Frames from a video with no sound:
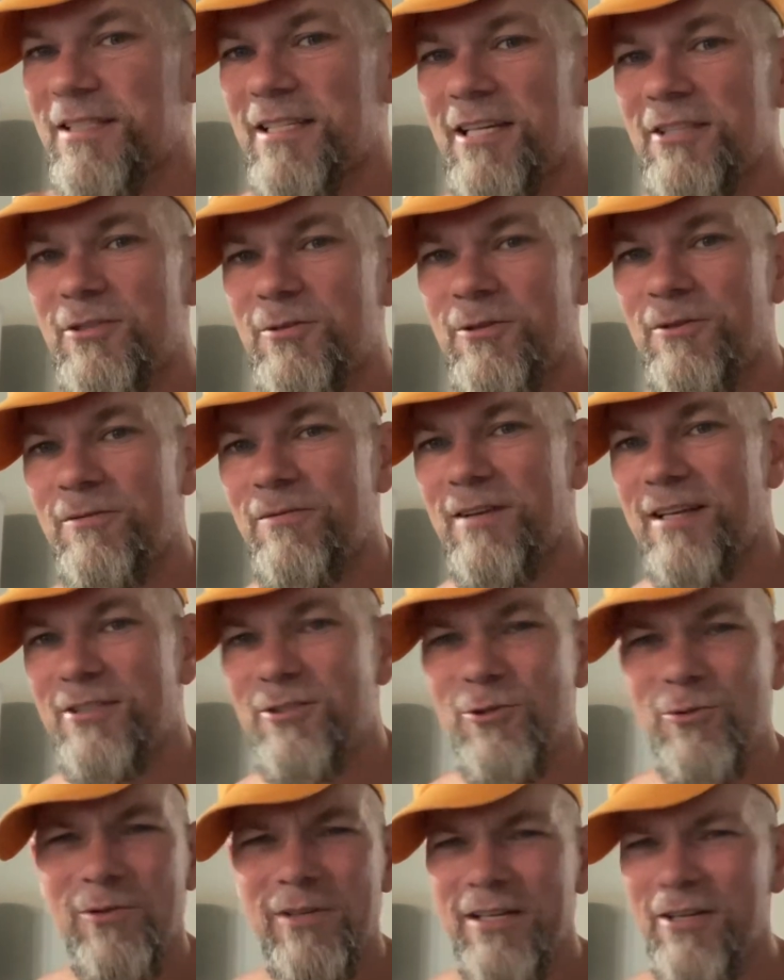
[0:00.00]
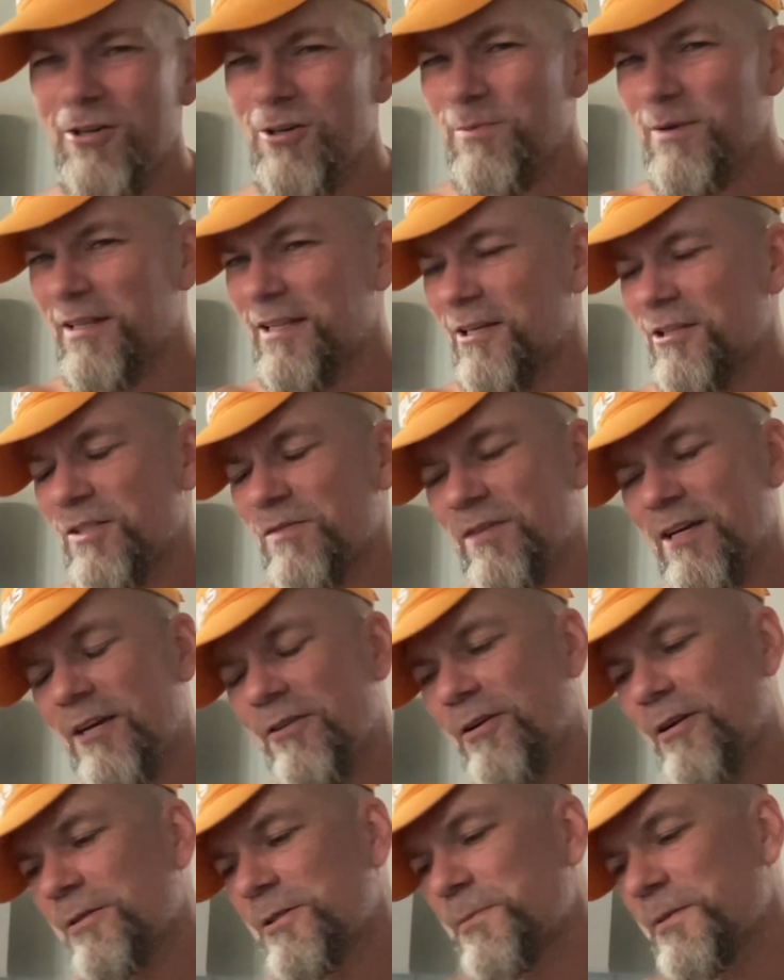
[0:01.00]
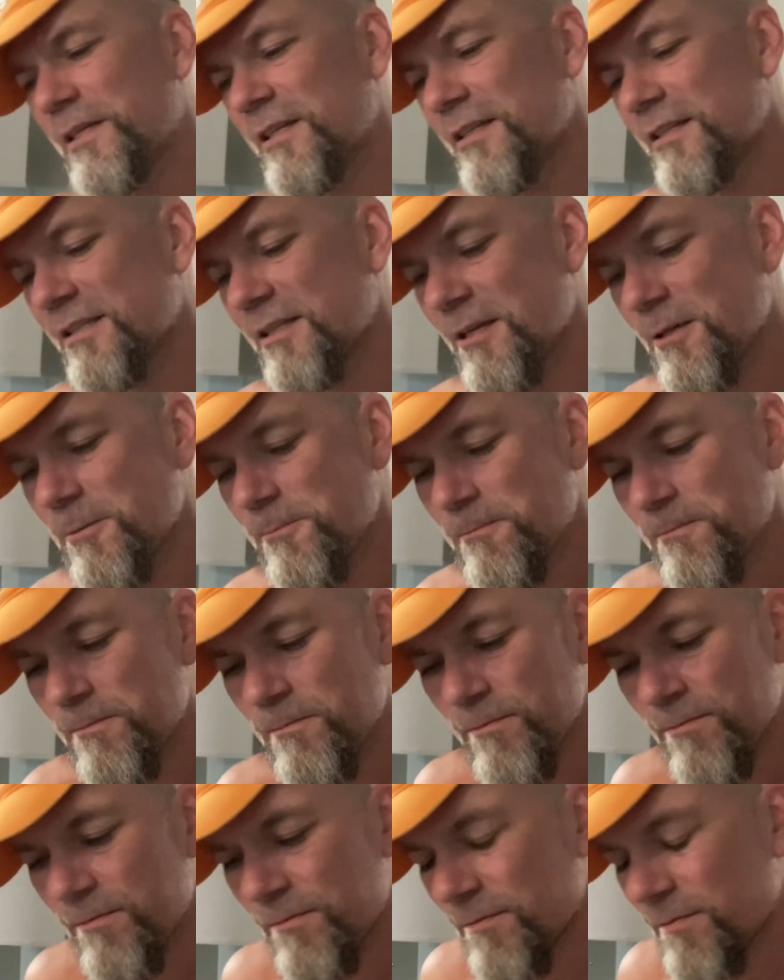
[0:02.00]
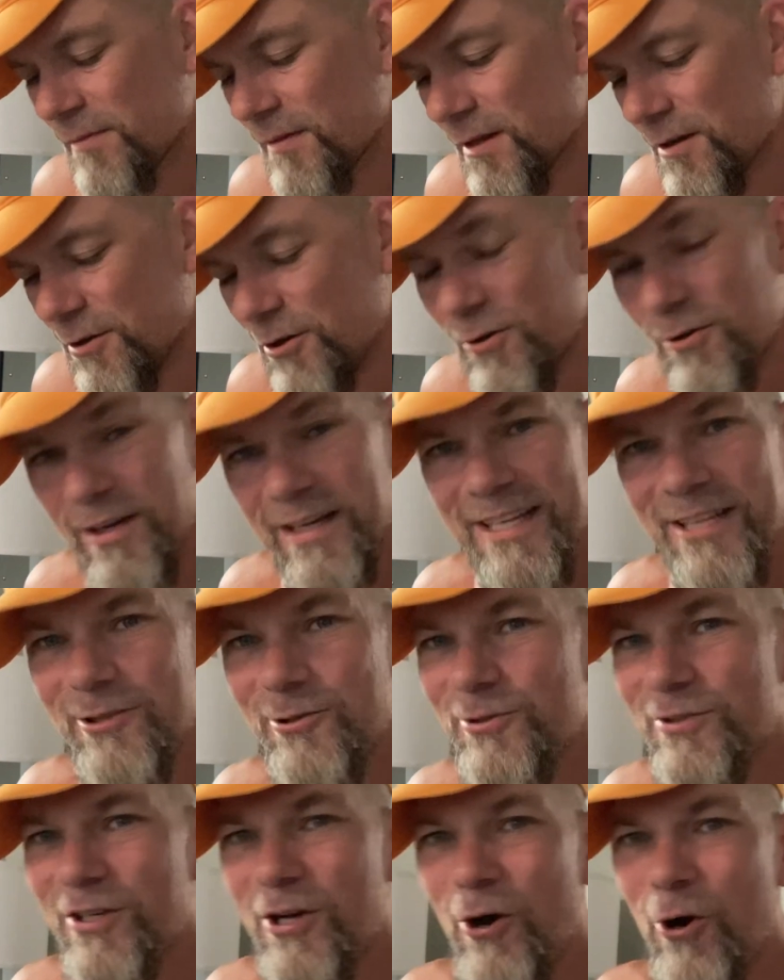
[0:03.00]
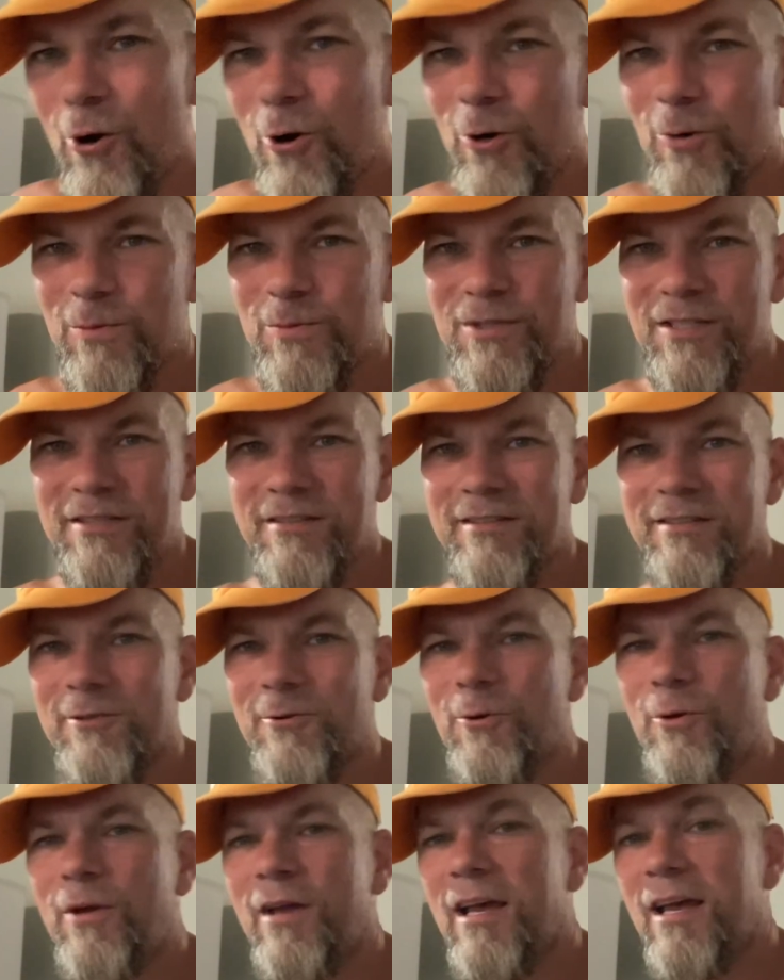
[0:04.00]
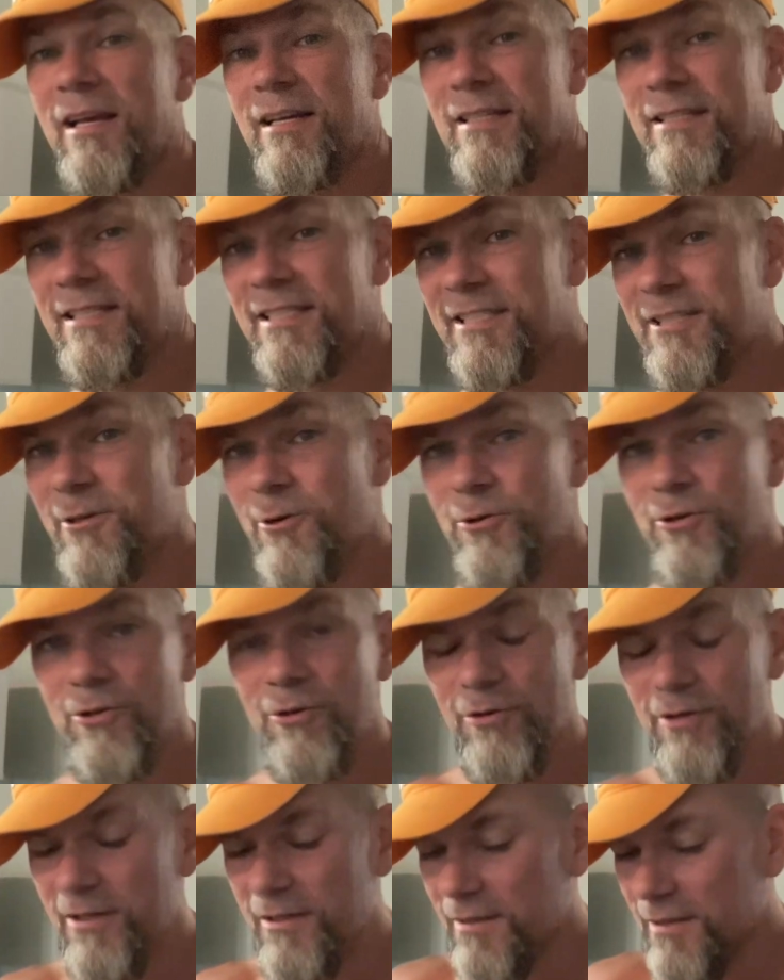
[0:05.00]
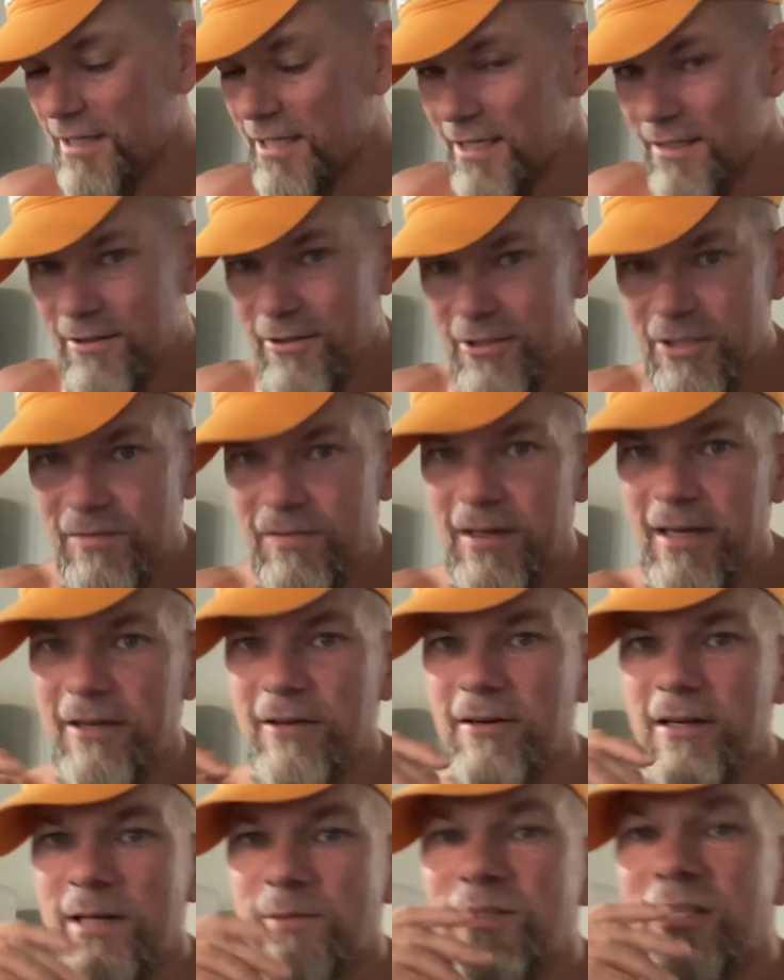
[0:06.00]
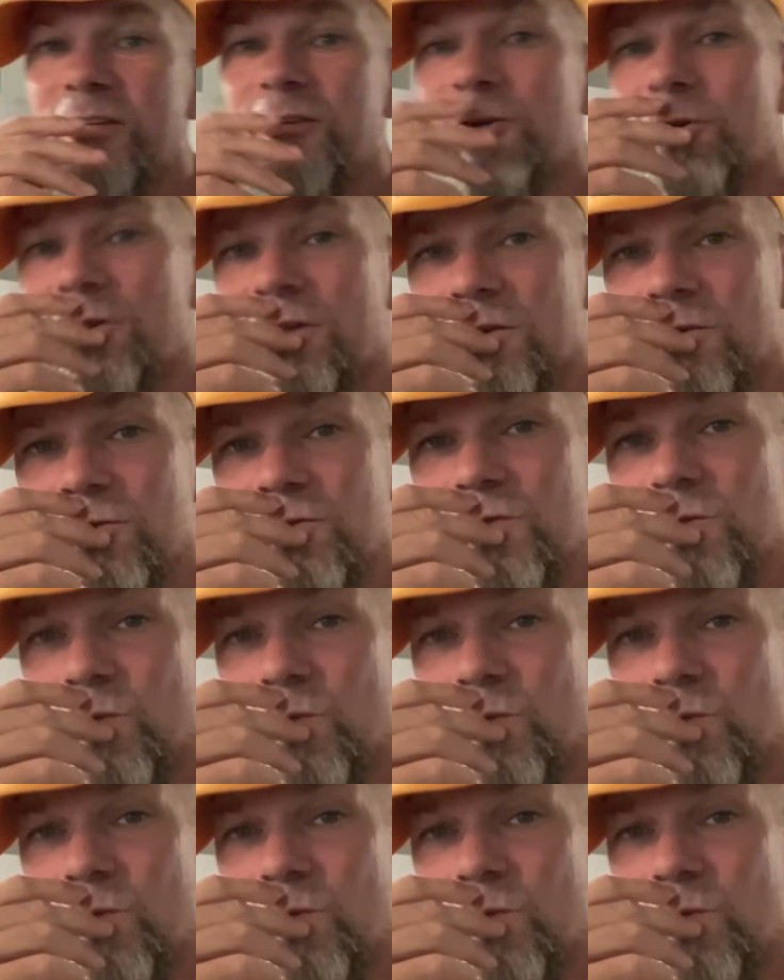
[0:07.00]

saturated fats. You don't care about those fat grams because you're not eating those carbs, okay? So you can eat those fat grams and you're gonna lose